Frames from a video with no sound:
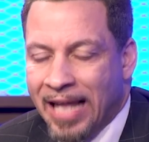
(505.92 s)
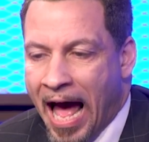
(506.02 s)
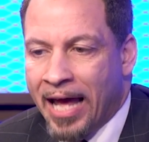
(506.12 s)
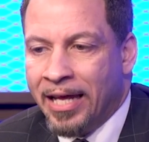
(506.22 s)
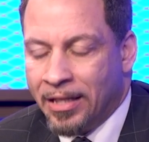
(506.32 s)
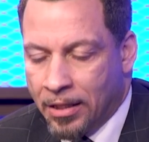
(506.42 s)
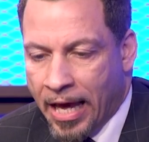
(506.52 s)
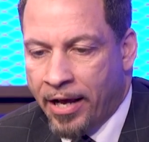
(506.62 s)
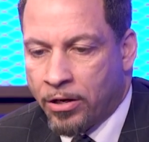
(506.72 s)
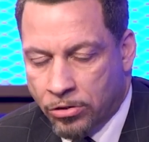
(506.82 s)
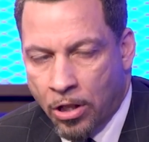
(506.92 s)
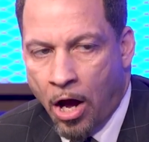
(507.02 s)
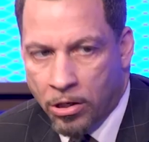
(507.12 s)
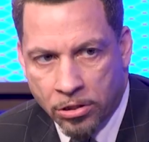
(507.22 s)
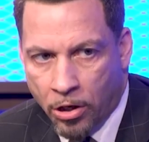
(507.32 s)
not in the Lakers'
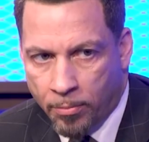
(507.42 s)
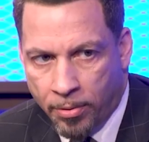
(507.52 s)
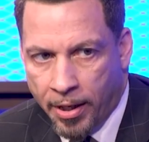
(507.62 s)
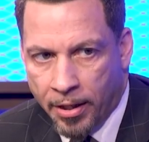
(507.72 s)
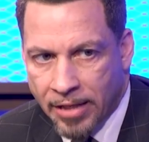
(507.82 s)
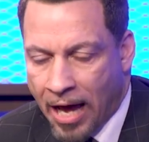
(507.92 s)
long-term plans.